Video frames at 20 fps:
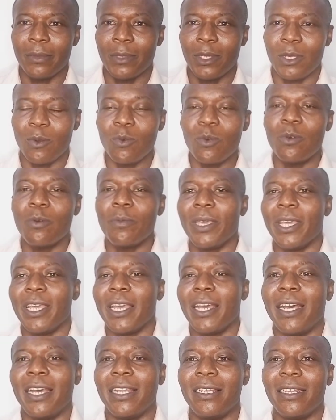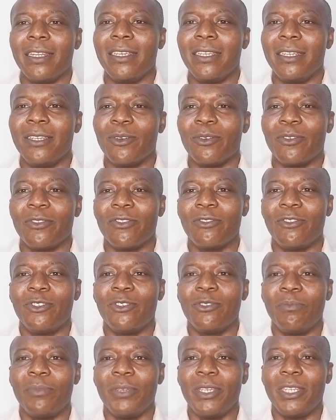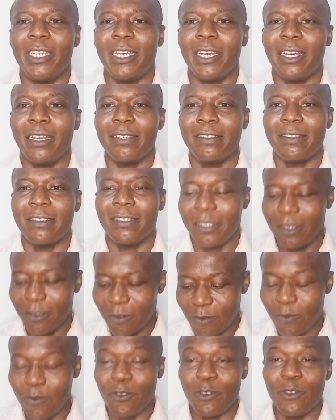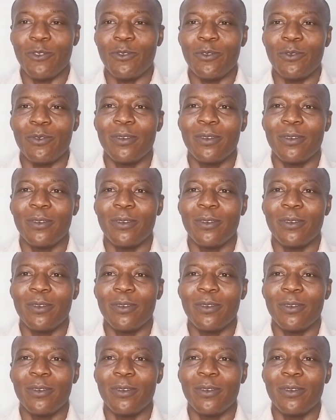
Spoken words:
who will be handling your social medias for you.